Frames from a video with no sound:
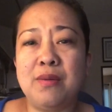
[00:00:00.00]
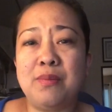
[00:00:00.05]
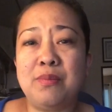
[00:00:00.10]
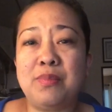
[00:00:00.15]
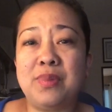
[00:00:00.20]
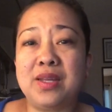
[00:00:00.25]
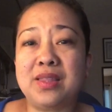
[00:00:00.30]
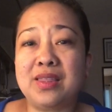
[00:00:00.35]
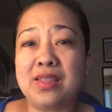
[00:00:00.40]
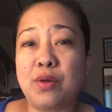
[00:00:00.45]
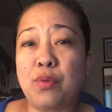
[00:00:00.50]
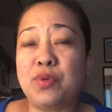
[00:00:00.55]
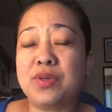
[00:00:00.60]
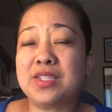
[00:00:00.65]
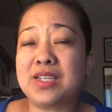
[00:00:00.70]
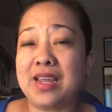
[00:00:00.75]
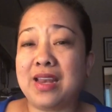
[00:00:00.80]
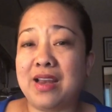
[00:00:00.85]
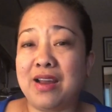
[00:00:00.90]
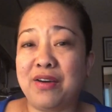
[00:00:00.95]
but that was
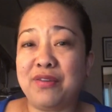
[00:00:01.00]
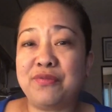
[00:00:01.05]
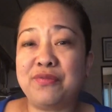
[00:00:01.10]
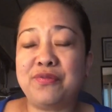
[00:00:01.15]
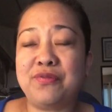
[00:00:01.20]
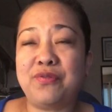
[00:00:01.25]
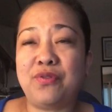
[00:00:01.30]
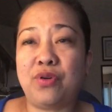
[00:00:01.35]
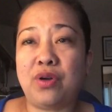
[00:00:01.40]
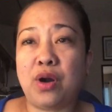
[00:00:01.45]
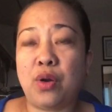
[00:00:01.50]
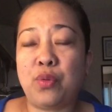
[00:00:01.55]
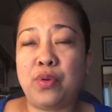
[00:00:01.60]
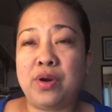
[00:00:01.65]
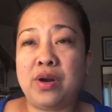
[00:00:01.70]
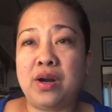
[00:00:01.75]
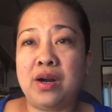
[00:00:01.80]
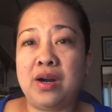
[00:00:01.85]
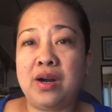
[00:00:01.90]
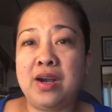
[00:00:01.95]
enough for
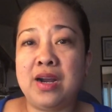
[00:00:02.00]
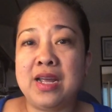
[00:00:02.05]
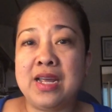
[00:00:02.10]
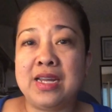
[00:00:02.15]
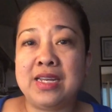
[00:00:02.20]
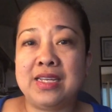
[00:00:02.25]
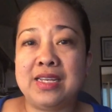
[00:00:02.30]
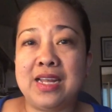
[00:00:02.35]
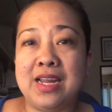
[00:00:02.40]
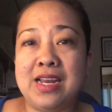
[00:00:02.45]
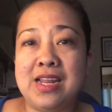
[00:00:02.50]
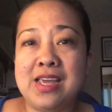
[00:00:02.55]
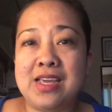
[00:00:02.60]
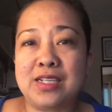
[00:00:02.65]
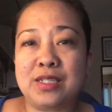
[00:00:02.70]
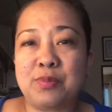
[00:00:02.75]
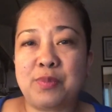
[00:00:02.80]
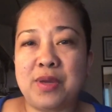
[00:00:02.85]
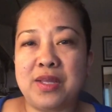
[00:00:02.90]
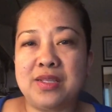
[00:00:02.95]
our daily
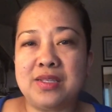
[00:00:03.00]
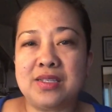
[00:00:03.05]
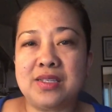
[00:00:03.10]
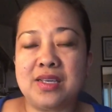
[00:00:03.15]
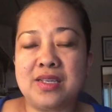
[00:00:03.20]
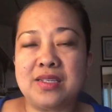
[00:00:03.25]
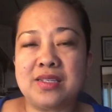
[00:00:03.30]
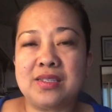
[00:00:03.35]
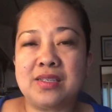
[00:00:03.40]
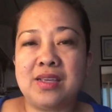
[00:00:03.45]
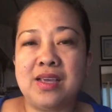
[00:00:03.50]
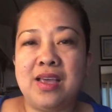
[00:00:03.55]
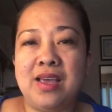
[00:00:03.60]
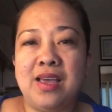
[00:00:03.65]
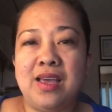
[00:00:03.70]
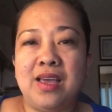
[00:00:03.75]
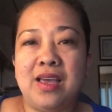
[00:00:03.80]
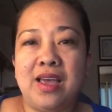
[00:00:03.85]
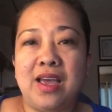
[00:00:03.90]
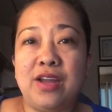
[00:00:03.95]
expenses
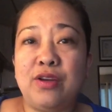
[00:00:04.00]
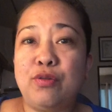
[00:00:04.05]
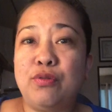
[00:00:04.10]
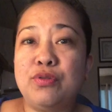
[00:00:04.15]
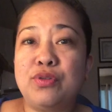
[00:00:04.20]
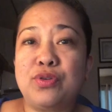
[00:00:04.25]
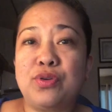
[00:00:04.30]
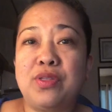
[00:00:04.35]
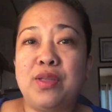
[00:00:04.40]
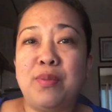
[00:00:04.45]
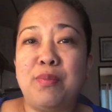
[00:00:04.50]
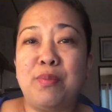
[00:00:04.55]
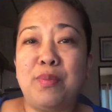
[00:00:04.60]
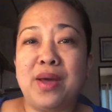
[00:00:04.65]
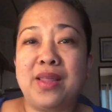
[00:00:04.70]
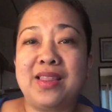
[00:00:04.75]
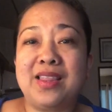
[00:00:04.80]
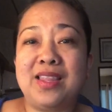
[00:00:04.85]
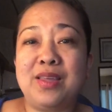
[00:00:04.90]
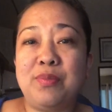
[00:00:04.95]
and also the
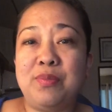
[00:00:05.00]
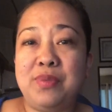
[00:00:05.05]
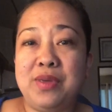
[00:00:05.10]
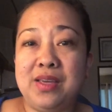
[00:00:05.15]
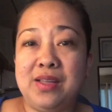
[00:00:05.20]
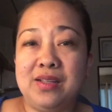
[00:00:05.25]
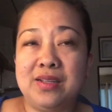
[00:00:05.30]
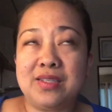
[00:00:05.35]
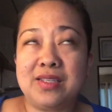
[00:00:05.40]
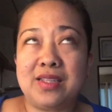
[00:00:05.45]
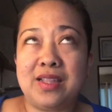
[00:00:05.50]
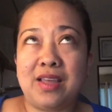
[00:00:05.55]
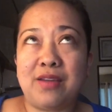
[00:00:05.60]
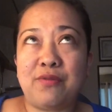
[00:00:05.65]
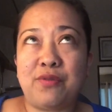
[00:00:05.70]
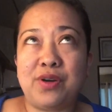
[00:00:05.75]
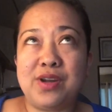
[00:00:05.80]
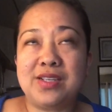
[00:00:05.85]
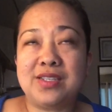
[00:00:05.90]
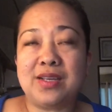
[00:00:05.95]
monthly bills, like
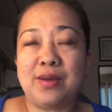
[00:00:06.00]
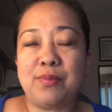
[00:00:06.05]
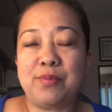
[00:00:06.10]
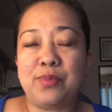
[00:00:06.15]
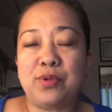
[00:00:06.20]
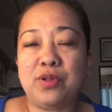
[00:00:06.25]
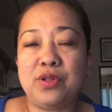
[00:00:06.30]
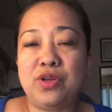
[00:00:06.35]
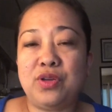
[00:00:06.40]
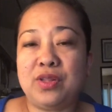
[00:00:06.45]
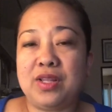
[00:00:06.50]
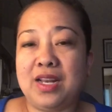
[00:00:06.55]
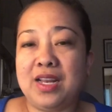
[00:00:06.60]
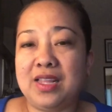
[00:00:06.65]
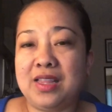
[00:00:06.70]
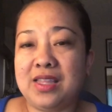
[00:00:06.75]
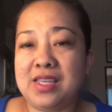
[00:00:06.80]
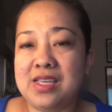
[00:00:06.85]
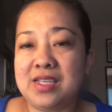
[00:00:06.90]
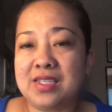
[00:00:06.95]
for example
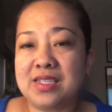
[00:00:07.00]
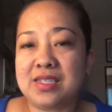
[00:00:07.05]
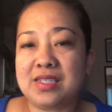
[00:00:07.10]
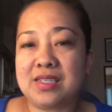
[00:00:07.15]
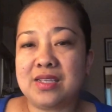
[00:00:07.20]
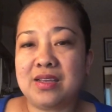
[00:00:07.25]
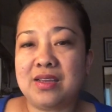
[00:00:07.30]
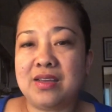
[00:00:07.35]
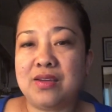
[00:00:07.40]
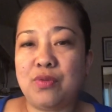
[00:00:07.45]
utilities,